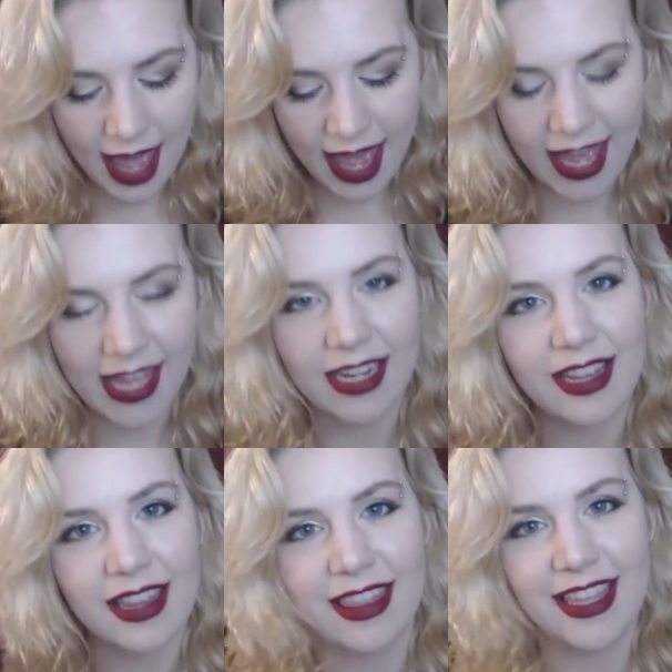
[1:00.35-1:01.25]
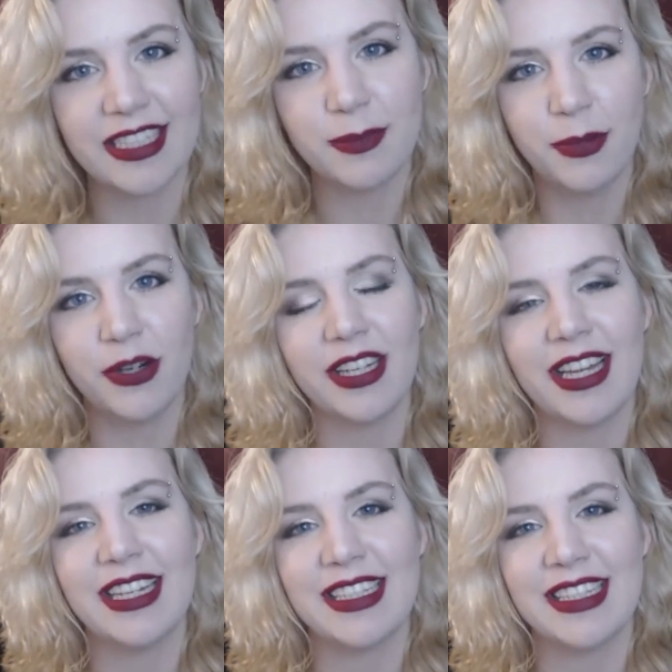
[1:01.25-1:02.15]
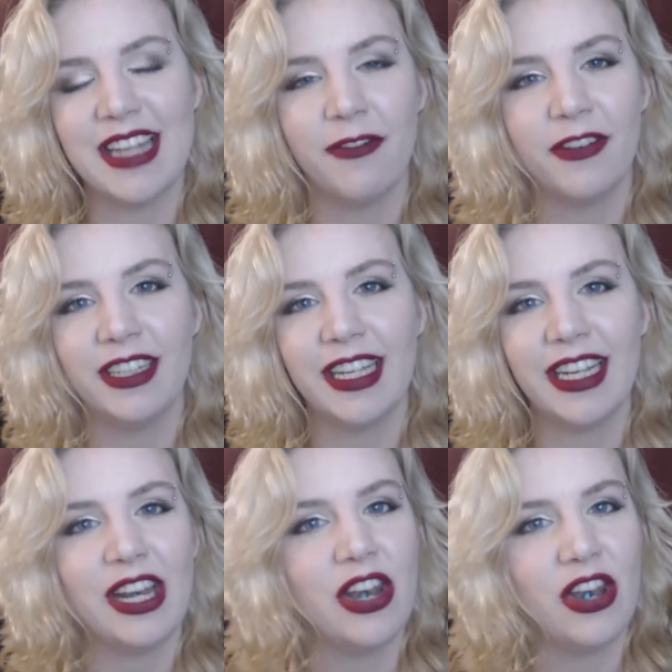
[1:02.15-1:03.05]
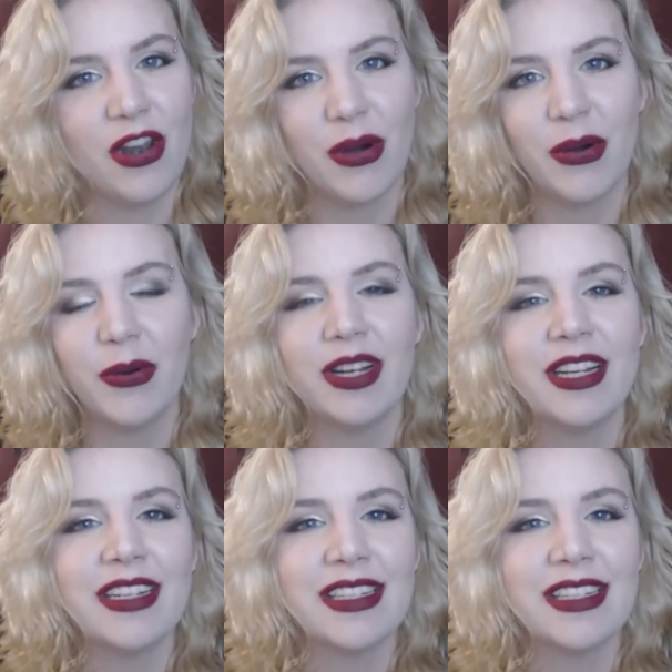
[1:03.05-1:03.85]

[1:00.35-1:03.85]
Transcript: And this book is definitely no